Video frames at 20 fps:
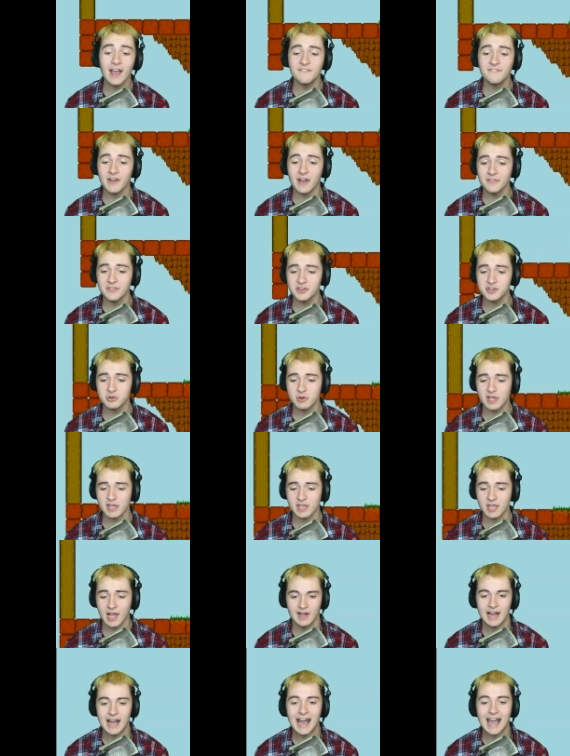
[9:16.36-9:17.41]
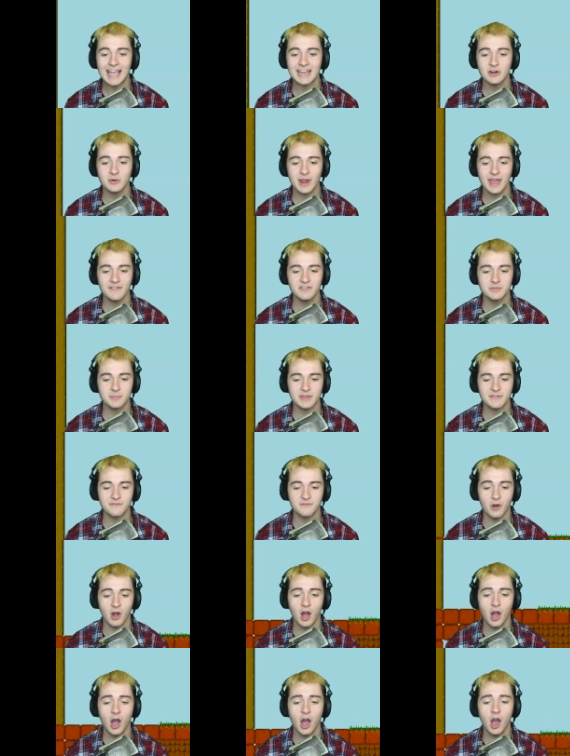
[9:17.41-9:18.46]
I found the trick. I don't have to be
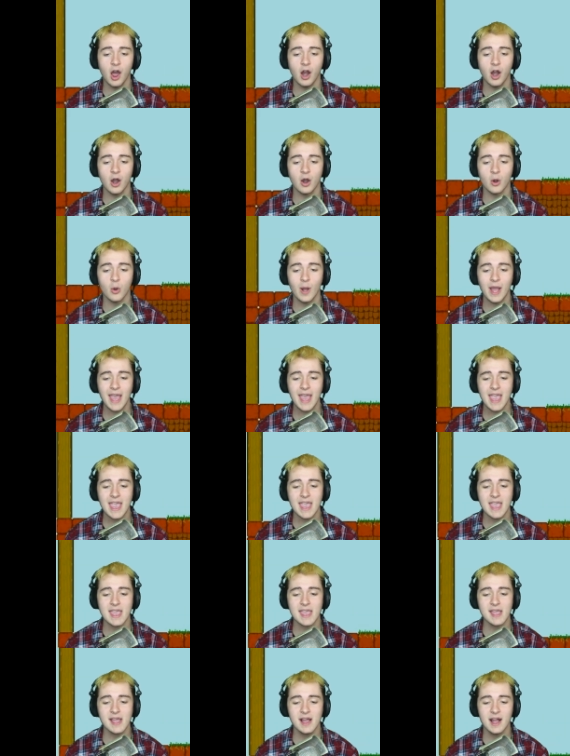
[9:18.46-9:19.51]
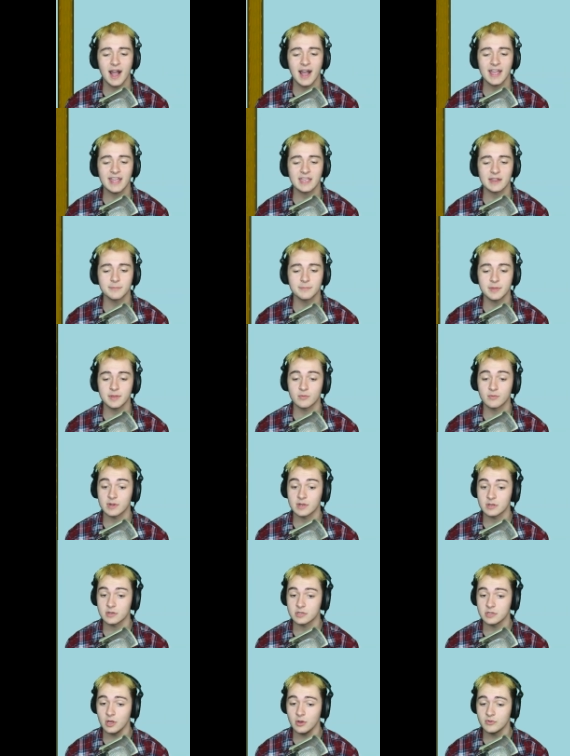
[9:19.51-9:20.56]
far away. I can be
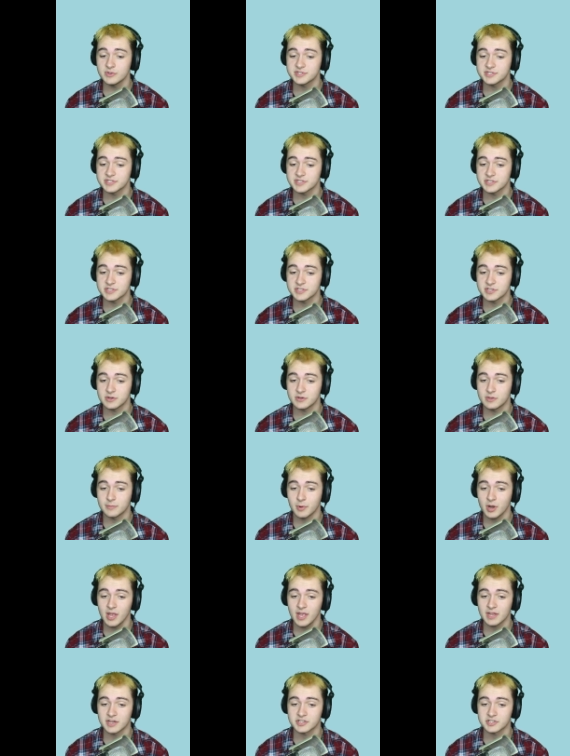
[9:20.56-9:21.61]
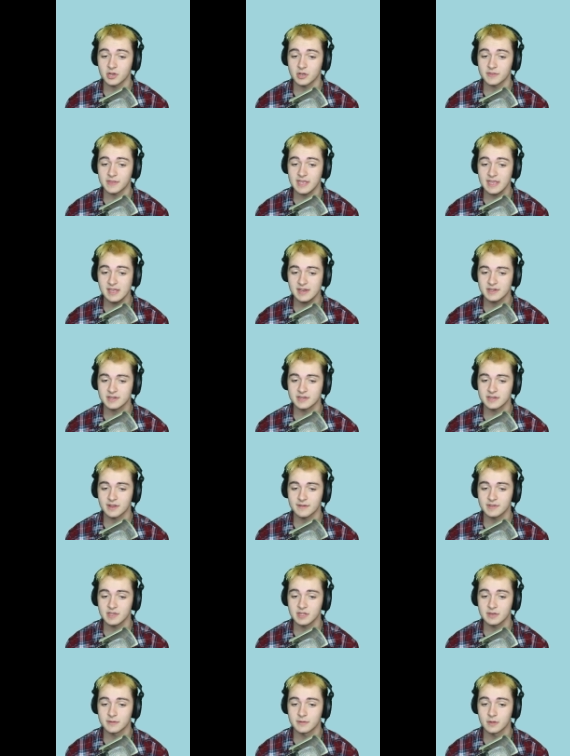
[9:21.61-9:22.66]
real close to the branch on the end of
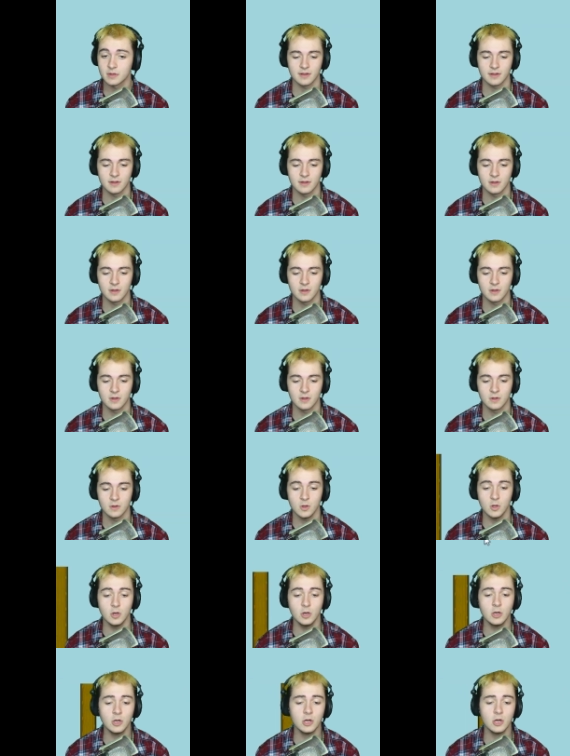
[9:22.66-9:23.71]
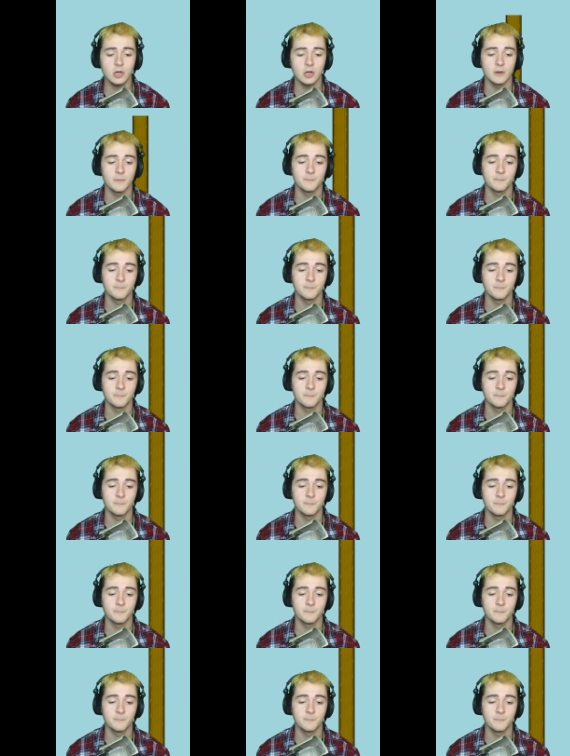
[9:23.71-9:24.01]
it. Ugh.